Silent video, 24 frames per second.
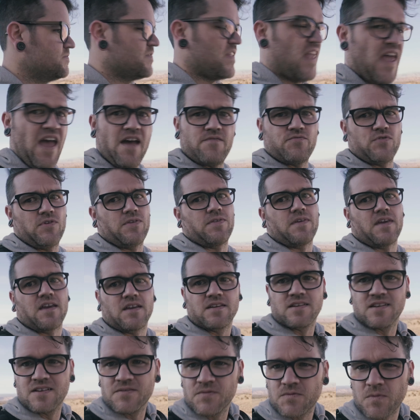everything
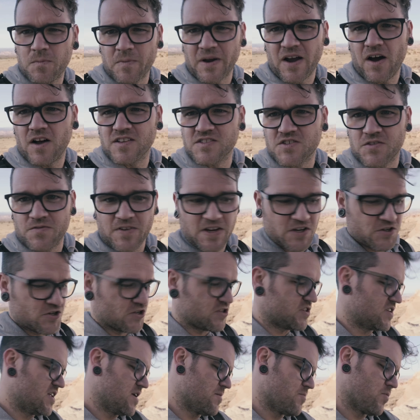from a conservation
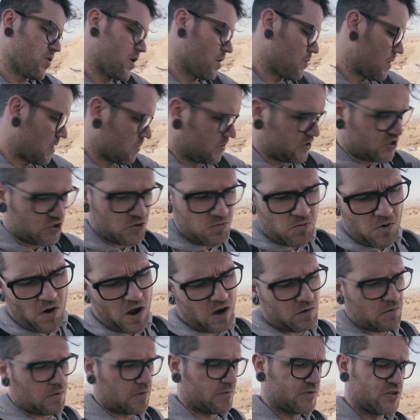standpoint, where we should walk,
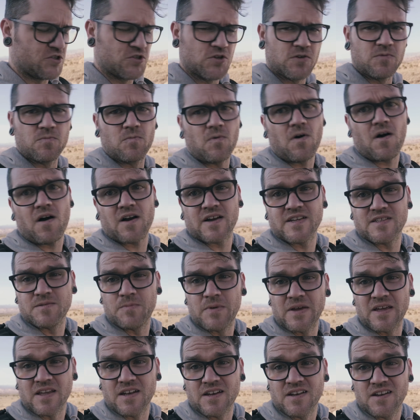where we shouldn't walk. It's
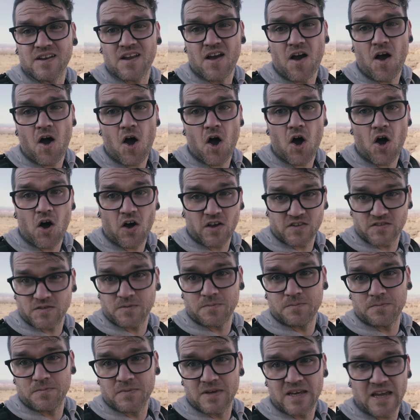been awesome.
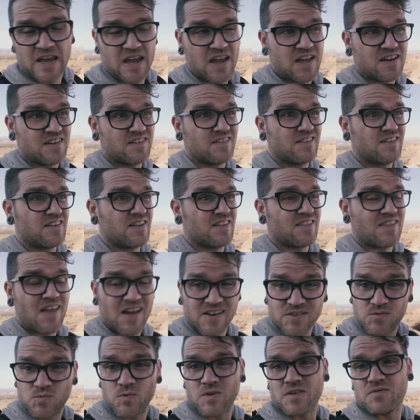And that
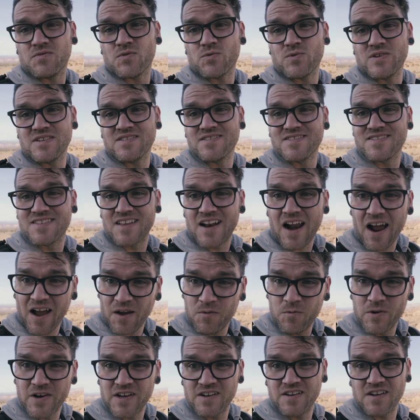is one of the reasons that I
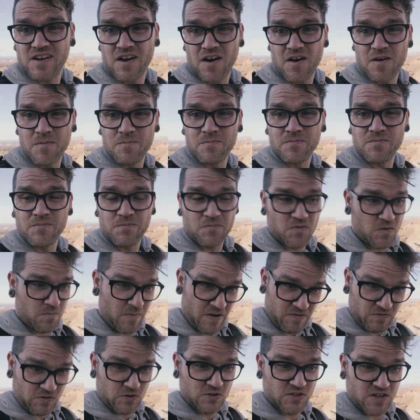wanted to come, for my
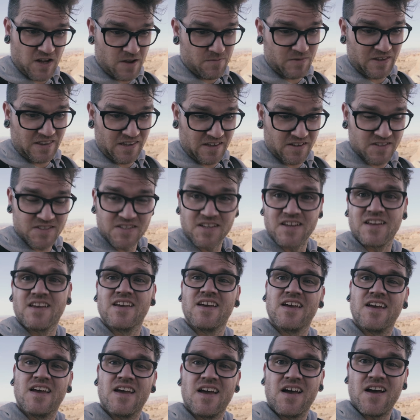first time at least,
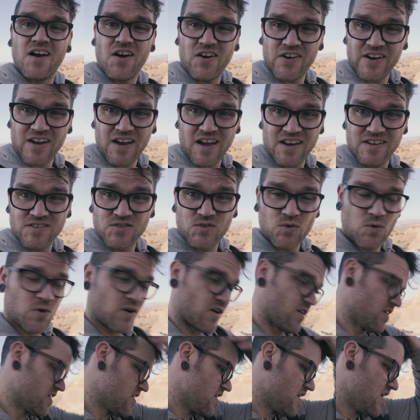on a guided tour.
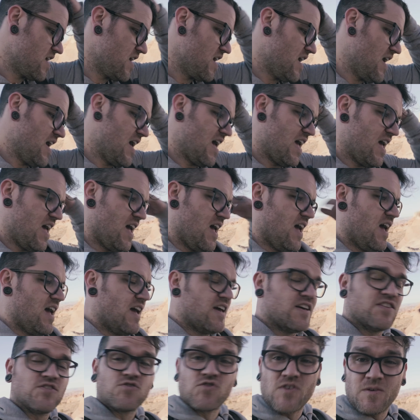
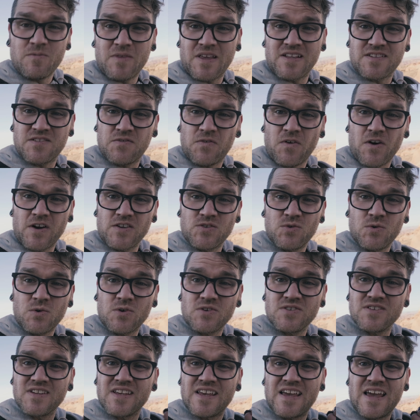Dreamland Safari
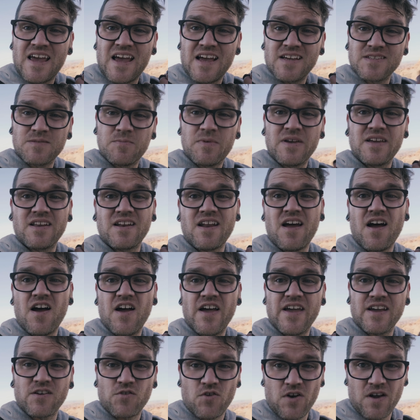Tours has been
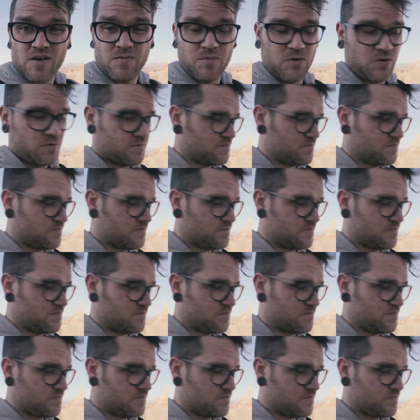incredible.